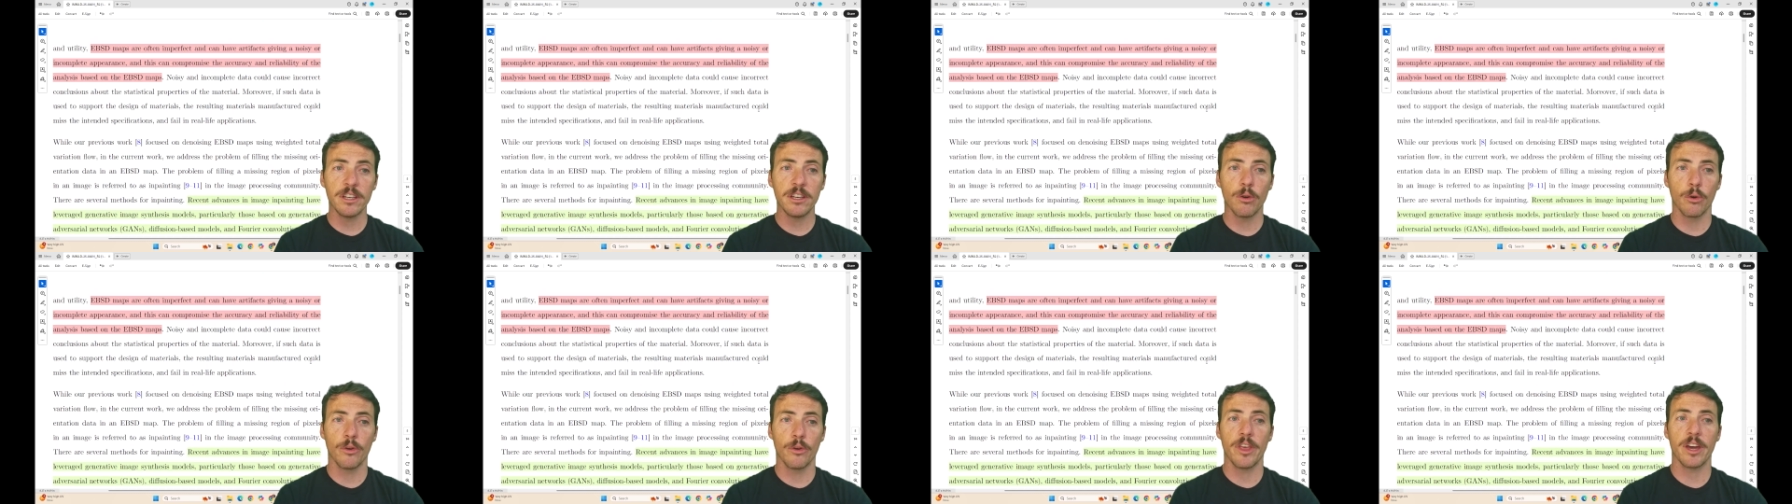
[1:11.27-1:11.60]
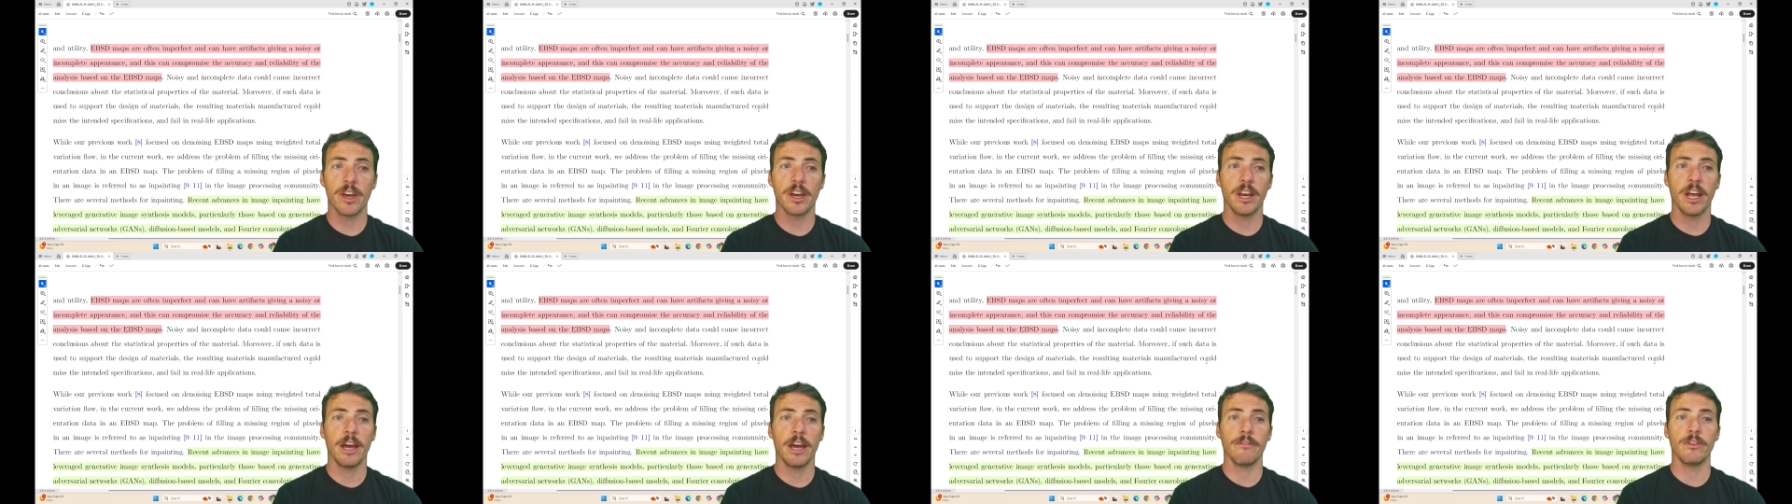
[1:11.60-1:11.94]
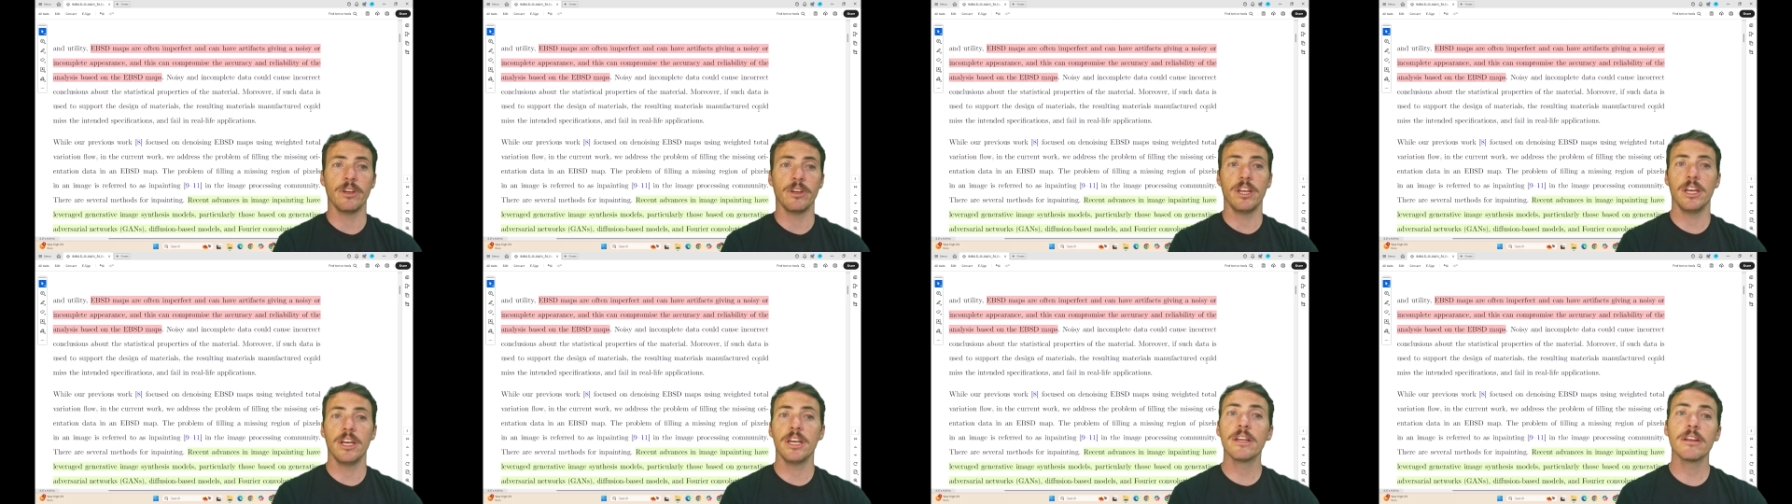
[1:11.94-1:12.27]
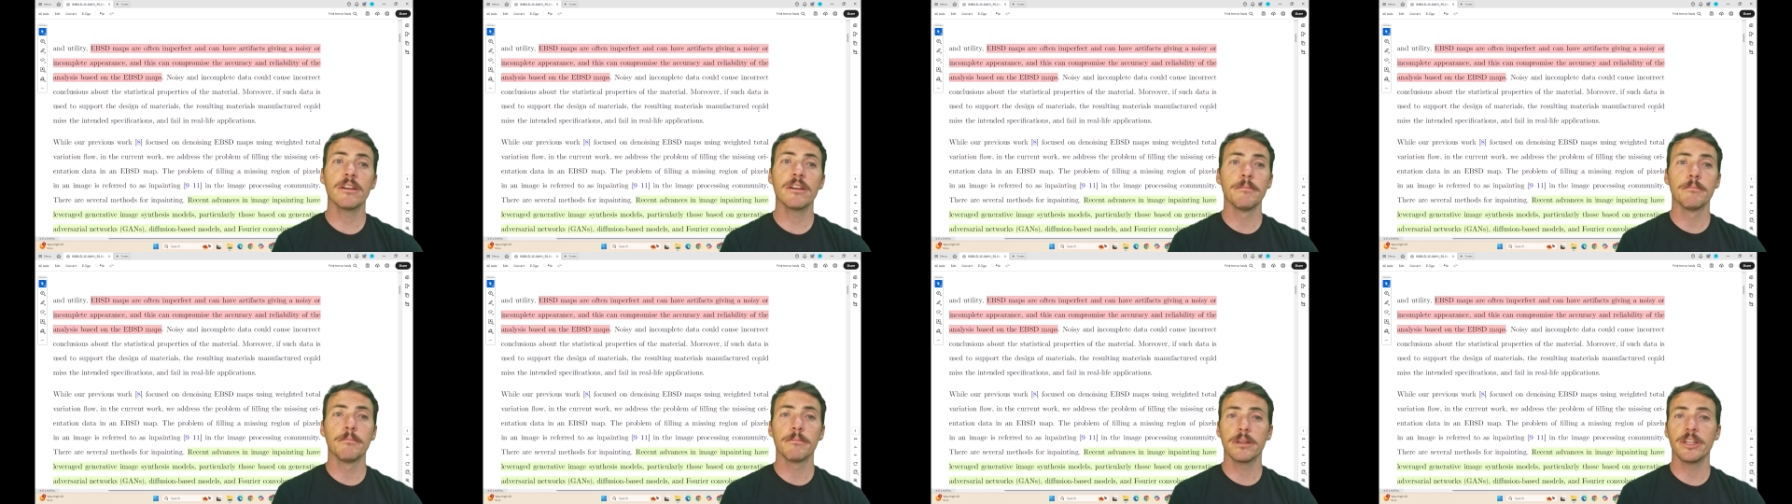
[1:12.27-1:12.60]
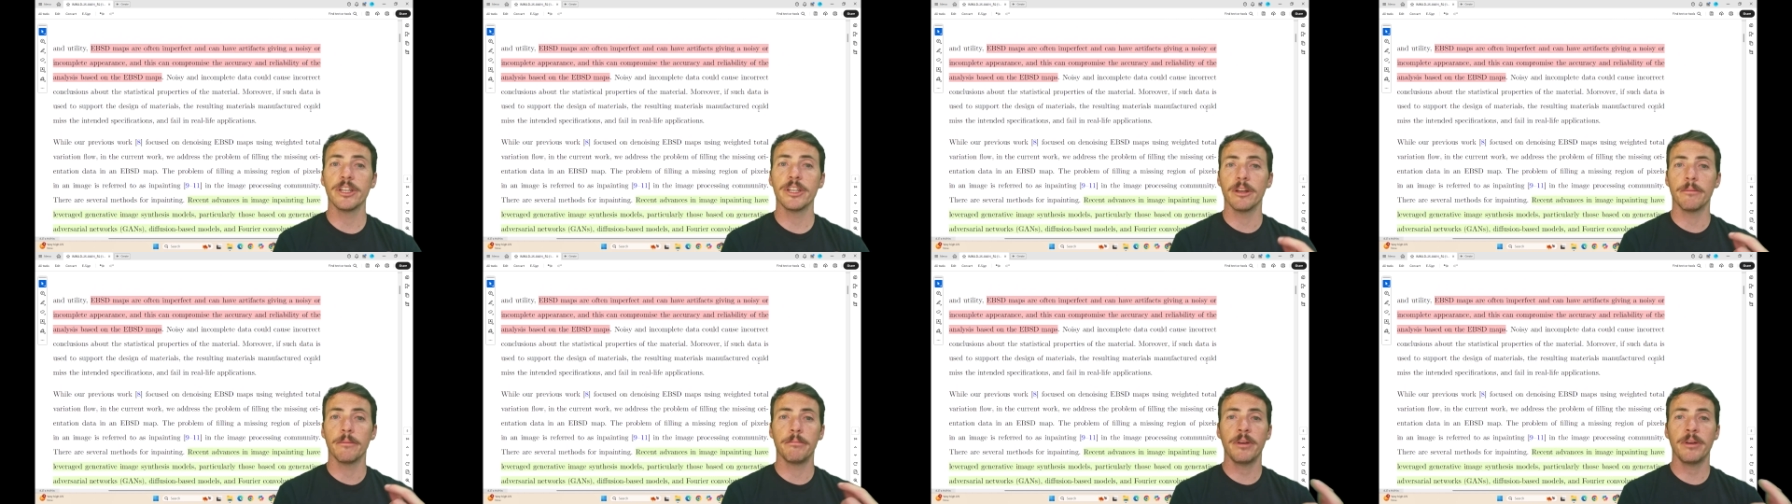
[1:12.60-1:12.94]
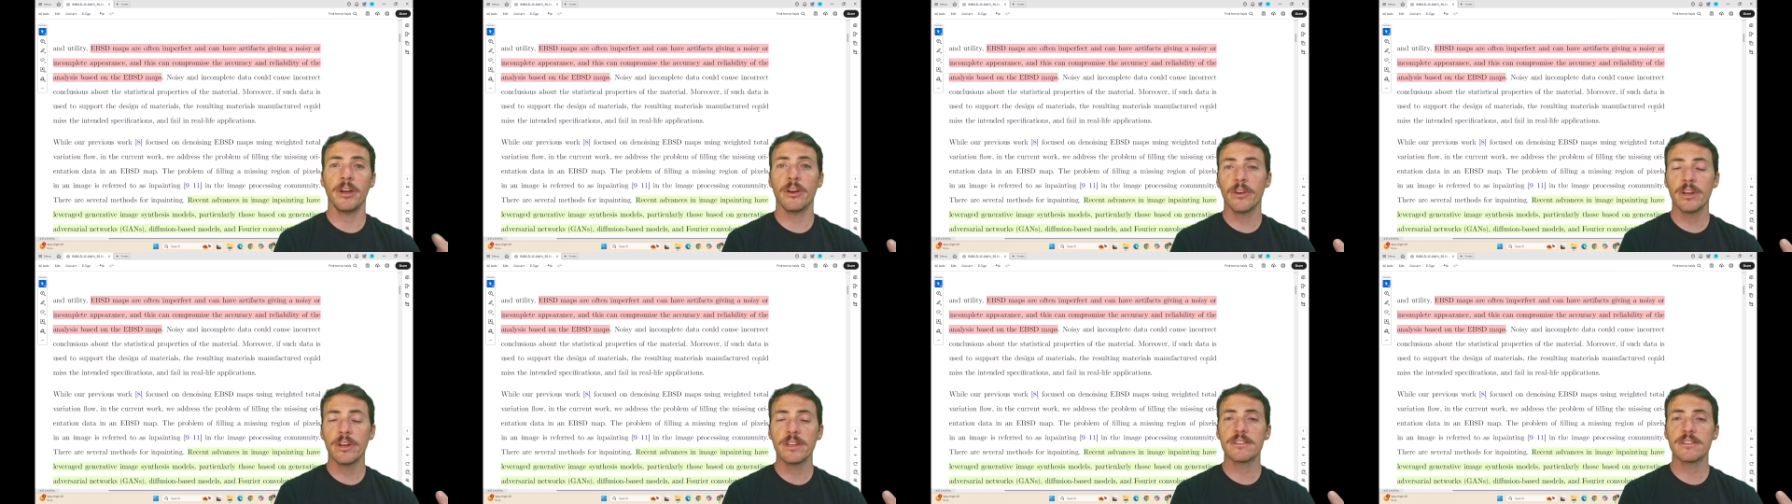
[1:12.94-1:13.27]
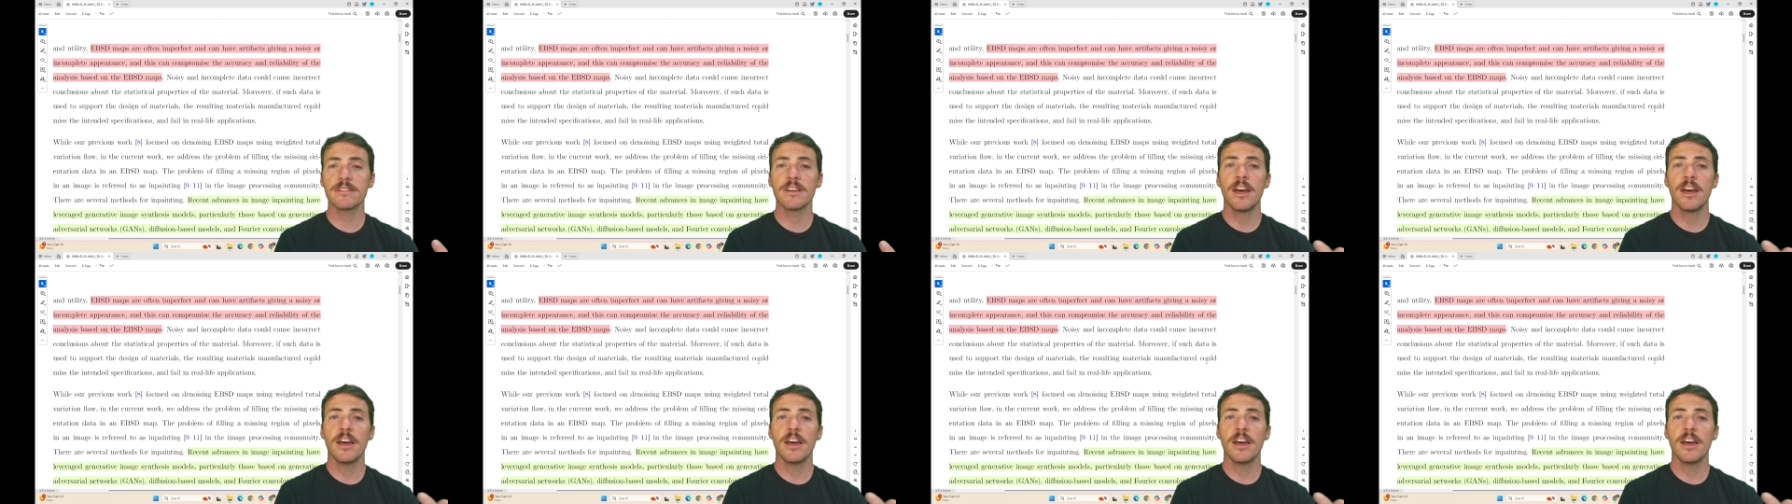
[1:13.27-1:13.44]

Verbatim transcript: or they can have an incomplete appearance,